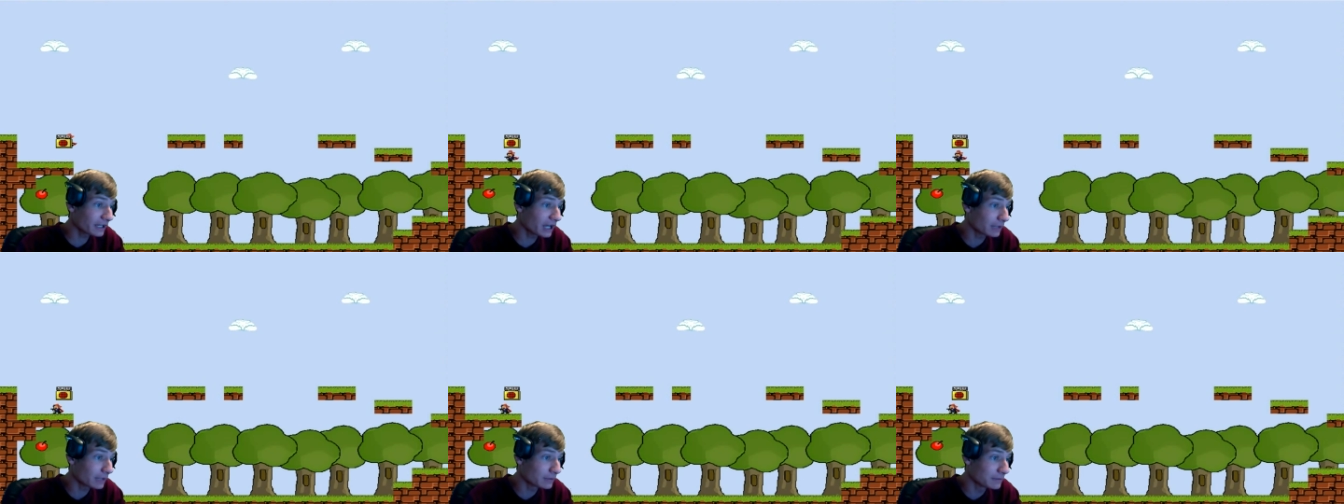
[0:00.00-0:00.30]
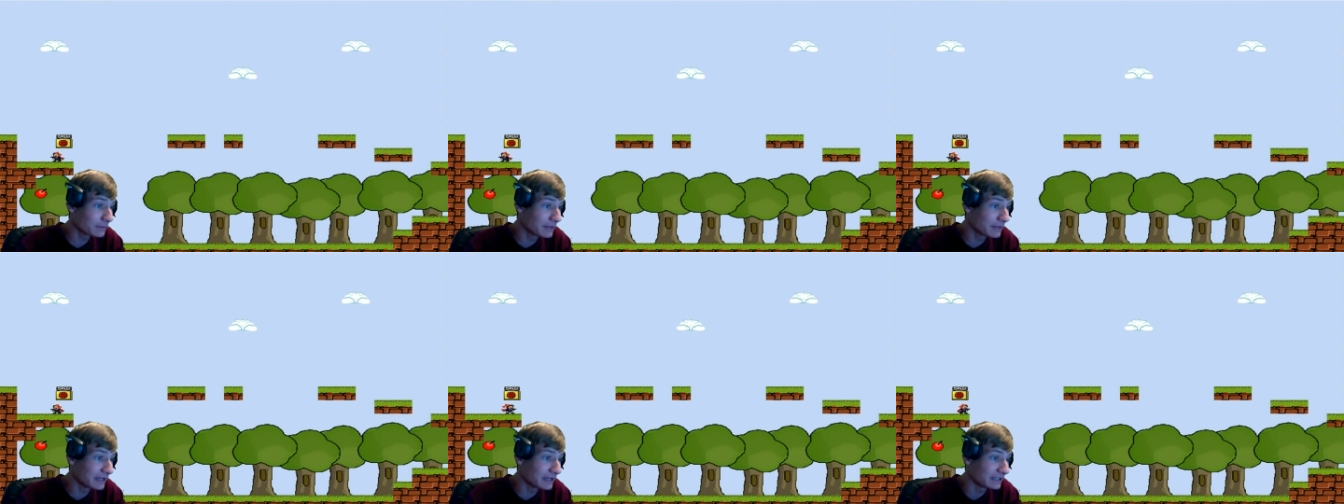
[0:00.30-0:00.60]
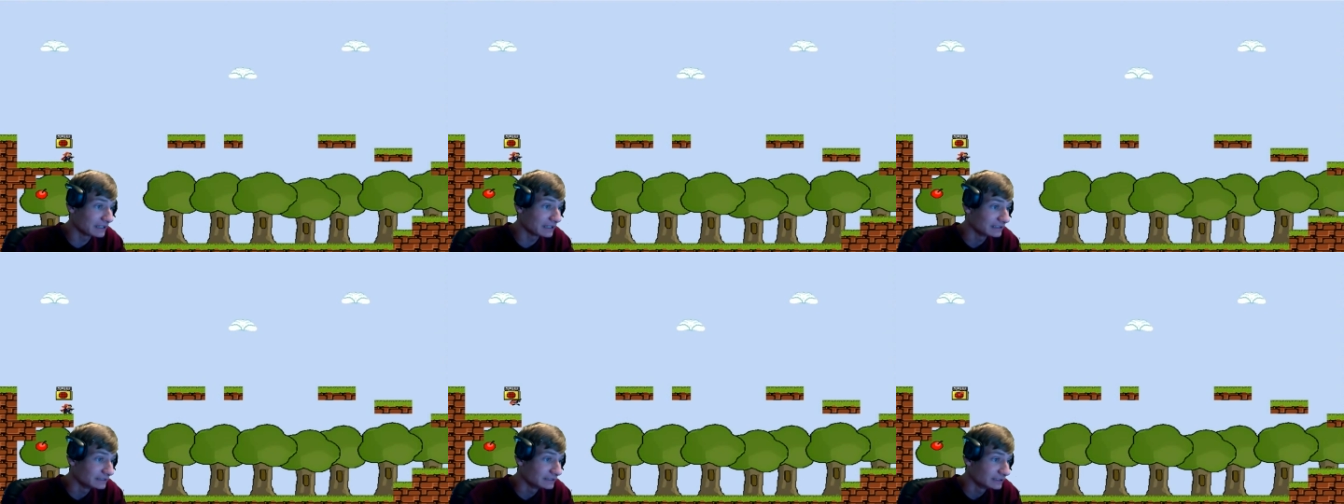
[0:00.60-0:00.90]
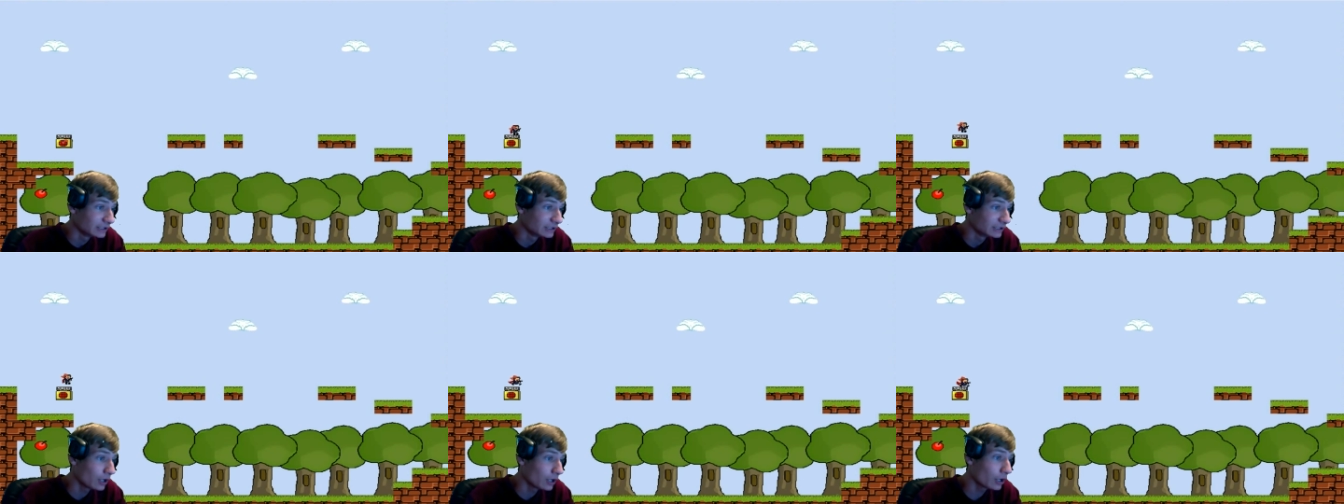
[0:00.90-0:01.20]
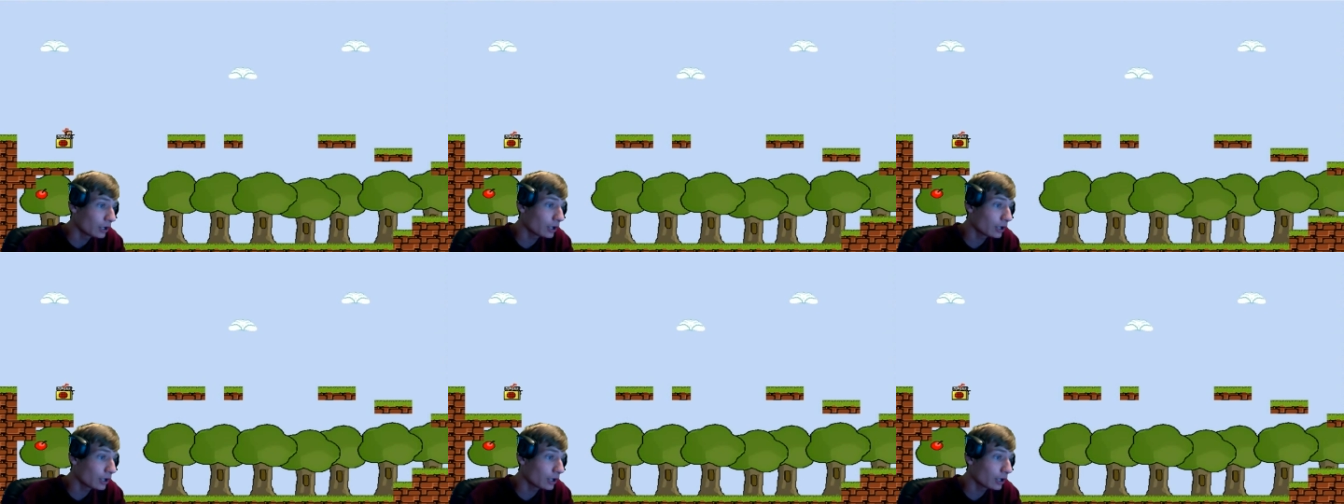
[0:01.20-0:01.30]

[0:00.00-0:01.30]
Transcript: Oh my god, we made it!